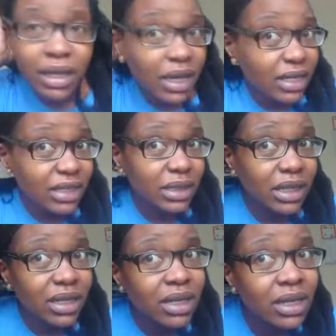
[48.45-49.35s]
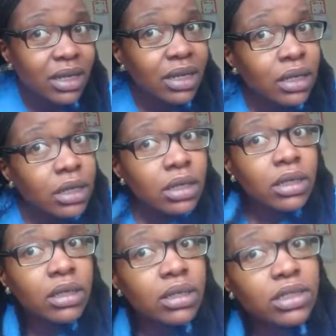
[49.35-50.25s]
and it's
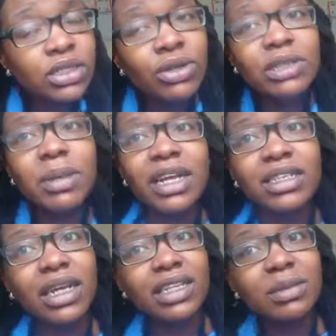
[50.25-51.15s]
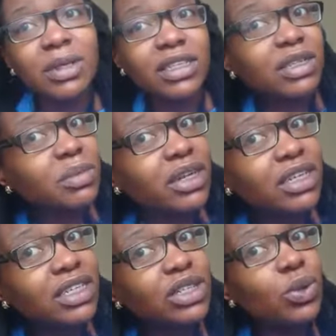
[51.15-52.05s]
not as bad as I expected, but
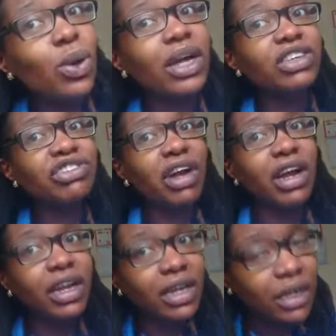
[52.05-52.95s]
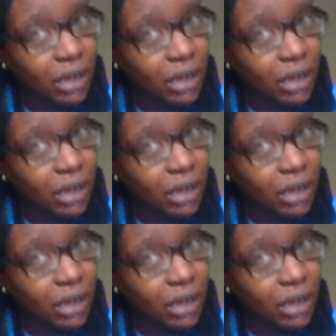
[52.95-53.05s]
it is quite dry.